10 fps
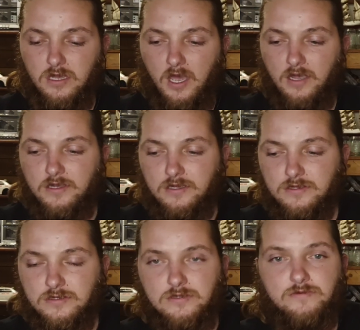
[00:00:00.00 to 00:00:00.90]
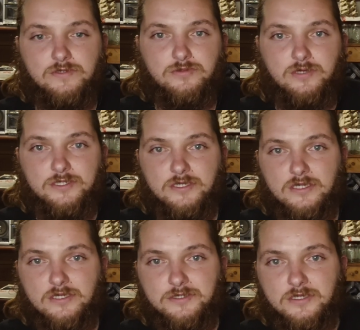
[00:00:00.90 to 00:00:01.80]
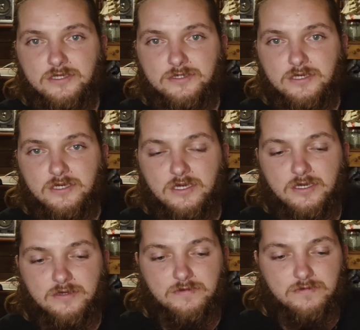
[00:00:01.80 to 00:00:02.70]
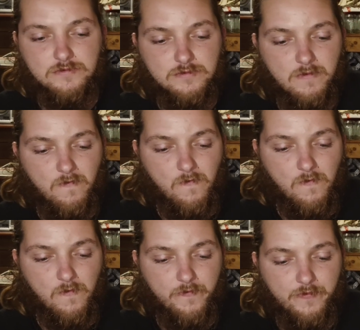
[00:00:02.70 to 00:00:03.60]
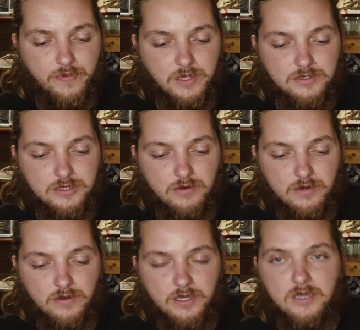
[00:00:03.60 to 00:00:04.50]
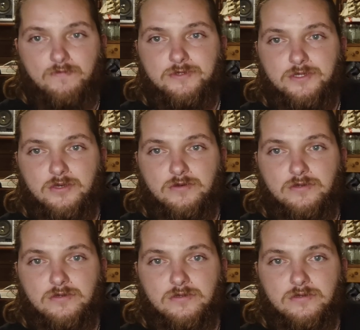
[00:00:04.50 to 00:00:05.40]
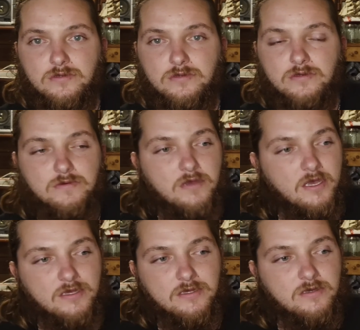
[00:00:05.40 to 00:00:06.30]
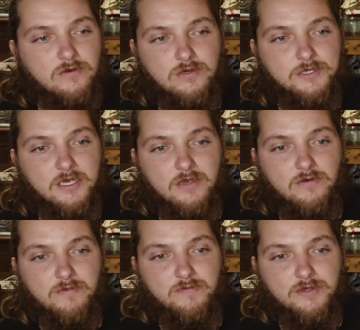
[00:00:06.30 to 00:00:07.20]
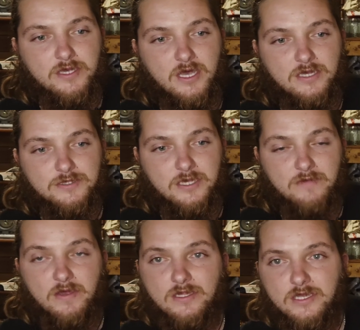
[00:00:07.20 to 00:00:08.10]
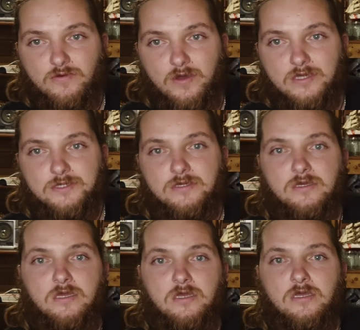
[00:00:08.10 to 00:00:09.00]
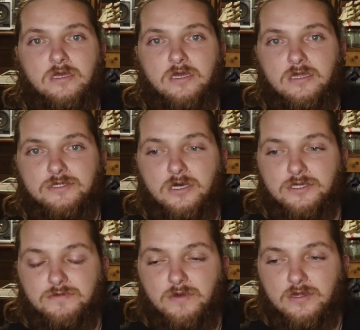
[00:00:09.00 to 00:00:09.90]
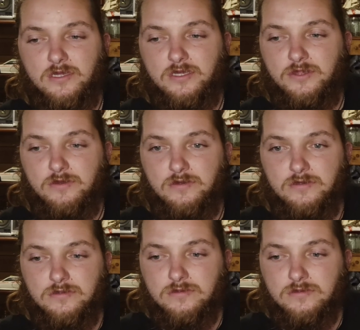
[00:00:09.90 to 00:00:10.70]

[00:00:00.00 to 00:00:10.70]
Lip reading: I was recently listening to the Joe Rogan episode. Of course, I can't remember the guy's name, Elliot West, and he talks about like the